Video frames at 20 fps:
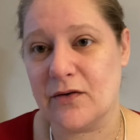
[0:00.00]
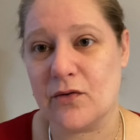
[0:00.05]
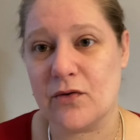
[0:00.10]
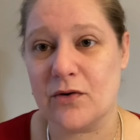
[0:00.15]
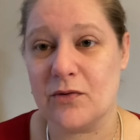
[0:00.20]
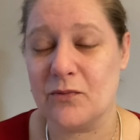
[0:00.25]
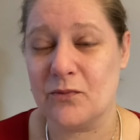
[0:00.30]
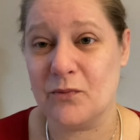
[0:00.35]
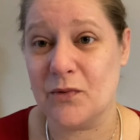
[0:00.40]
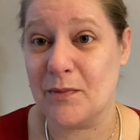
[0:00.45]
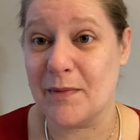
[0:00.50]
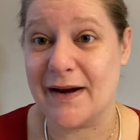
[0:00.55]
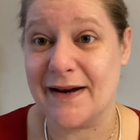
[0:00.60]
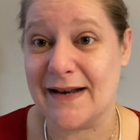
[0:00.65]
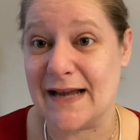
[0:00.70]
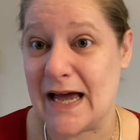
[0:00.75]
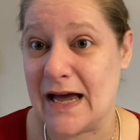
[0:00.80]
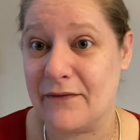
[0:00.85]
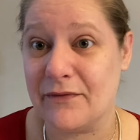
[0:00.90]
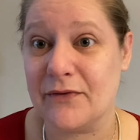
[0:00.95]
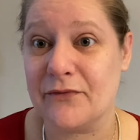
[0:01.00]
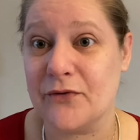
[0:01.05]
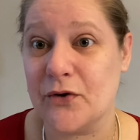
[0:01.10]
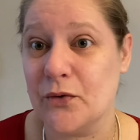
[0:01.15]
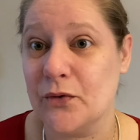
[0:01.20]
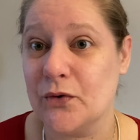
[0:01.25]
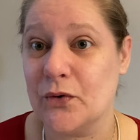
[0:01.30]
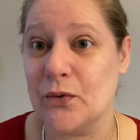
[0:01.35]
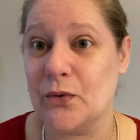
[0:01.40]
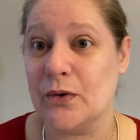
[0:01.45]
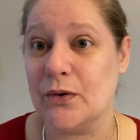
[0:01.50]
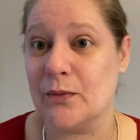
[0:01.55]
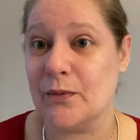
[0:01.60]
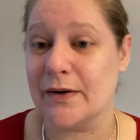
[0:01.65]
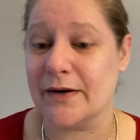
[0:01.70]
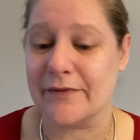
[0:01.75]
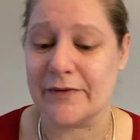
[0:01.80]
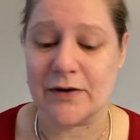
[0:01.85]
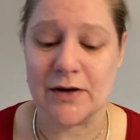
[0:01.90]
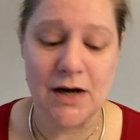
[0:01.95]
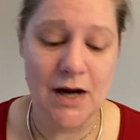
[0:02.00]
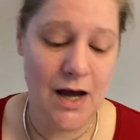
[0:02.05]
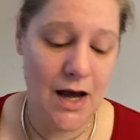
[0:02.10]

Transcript: or we might have a phone call or whatever.